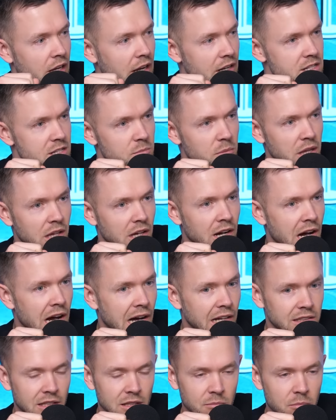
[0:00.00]
Aleksa being
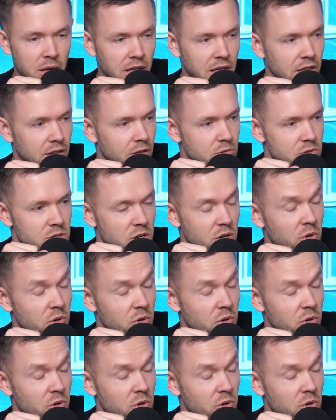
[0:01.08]
hot and making those